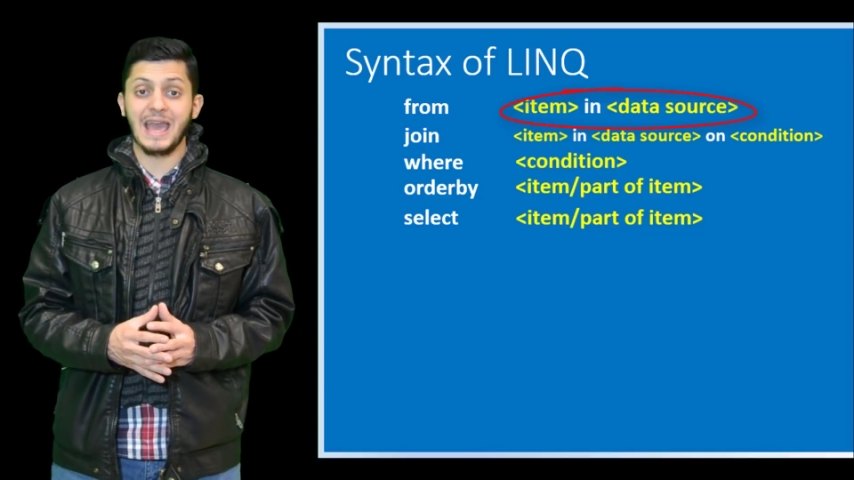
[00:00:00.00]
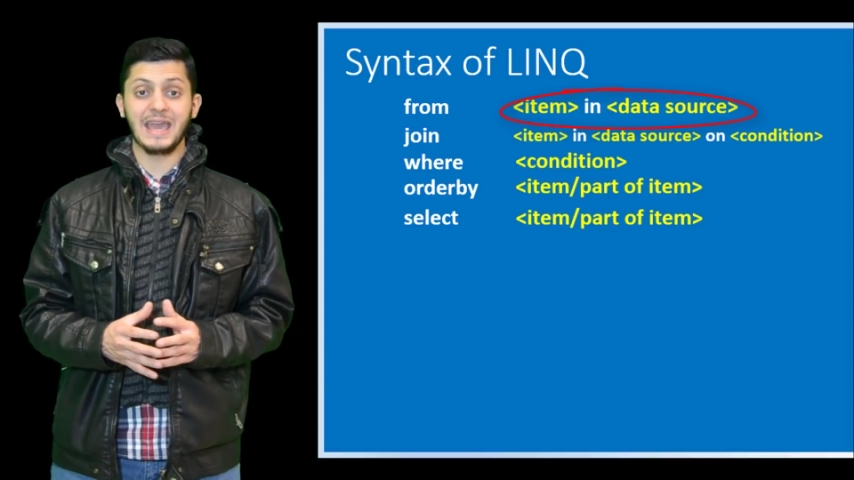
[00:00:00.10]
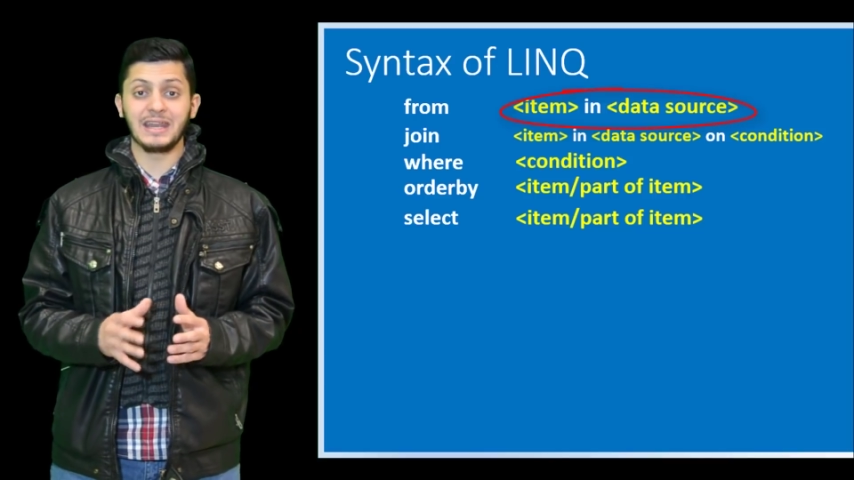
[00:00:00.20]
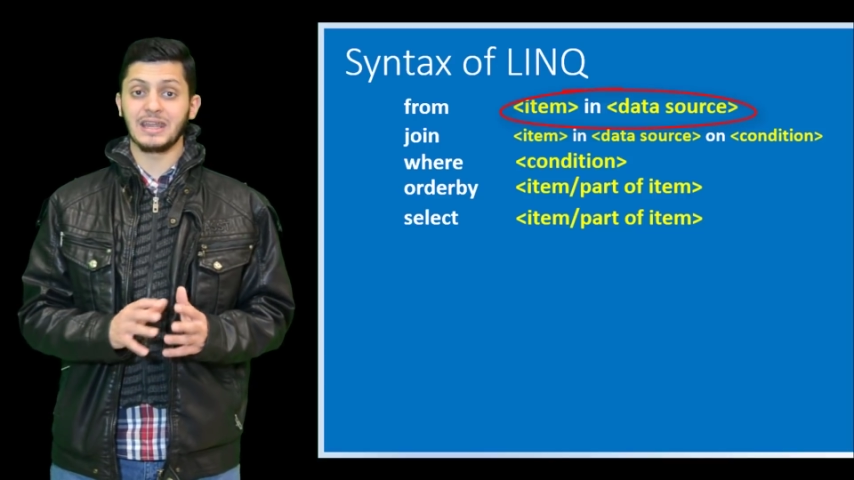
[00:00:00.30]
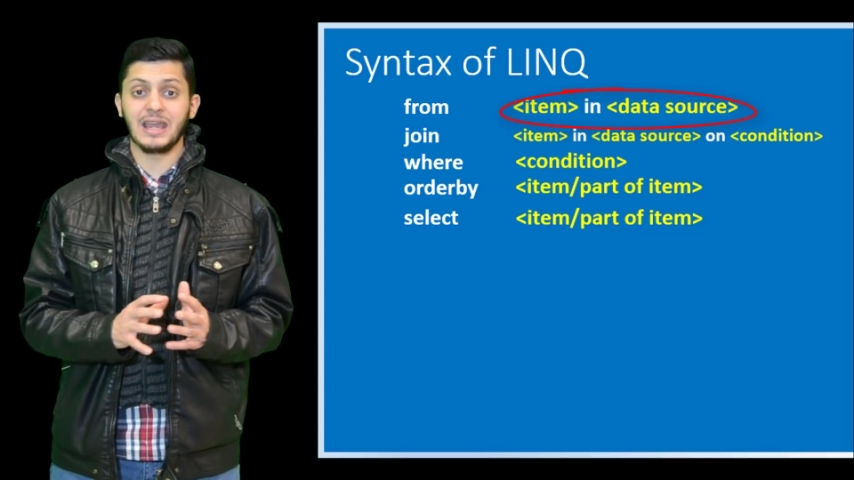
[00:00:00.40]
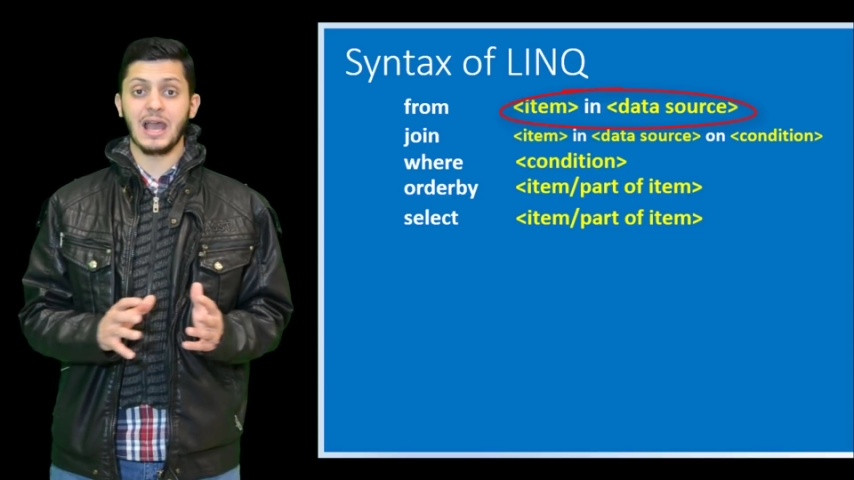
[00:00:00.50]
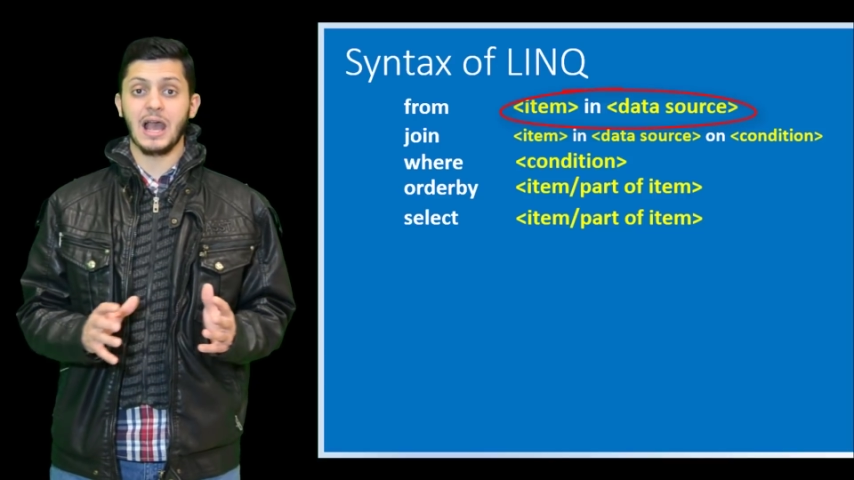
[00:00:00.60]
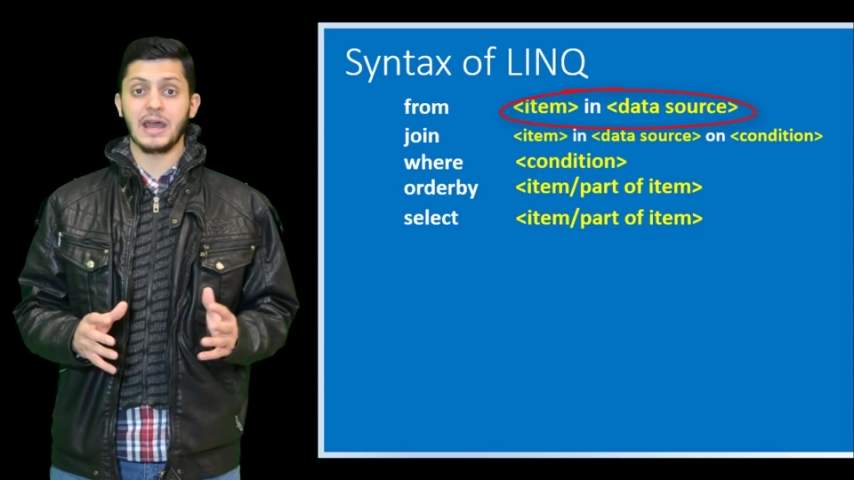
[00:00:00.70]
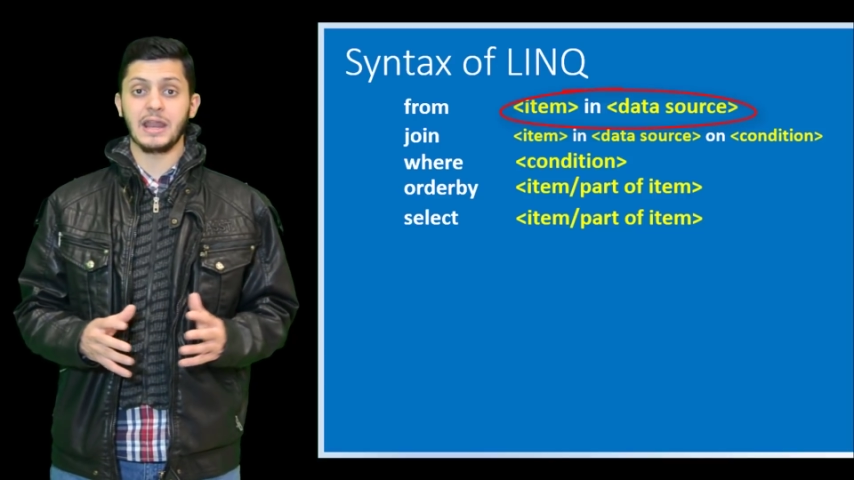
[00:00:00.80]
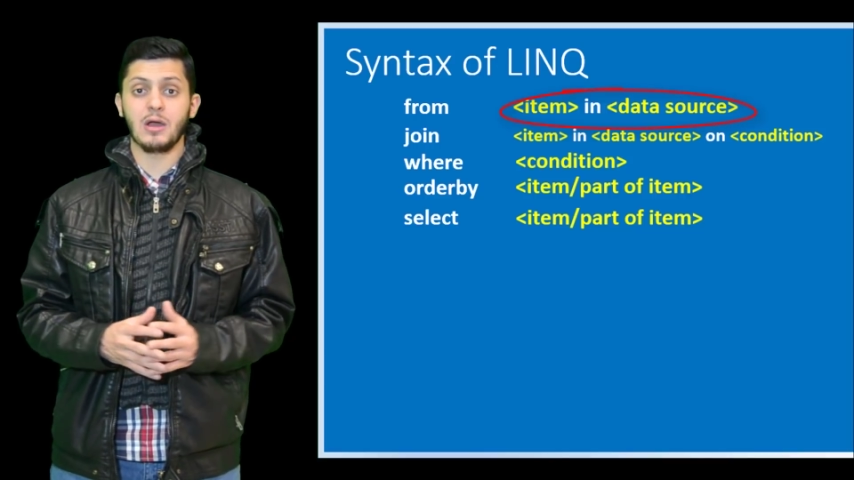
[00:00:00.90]
any
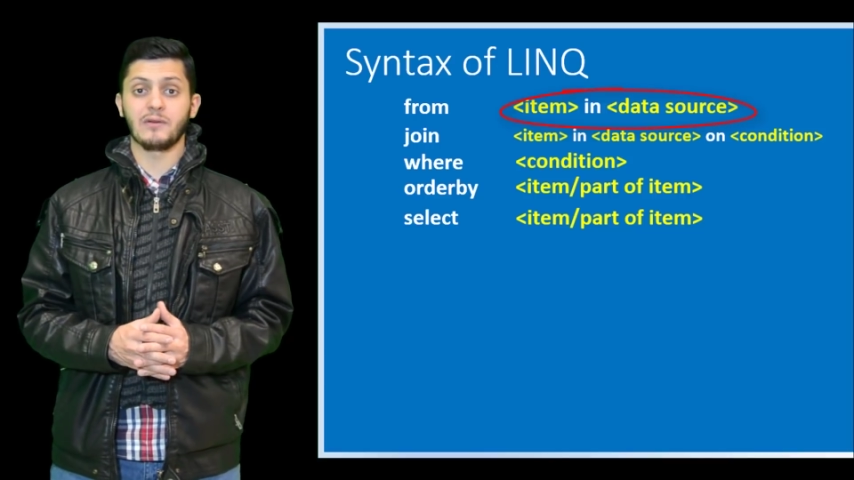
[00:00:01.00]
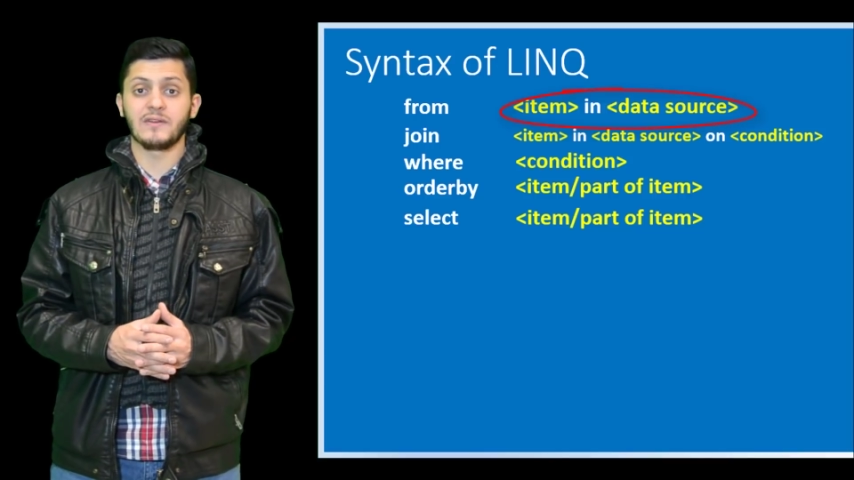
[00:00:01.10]
array of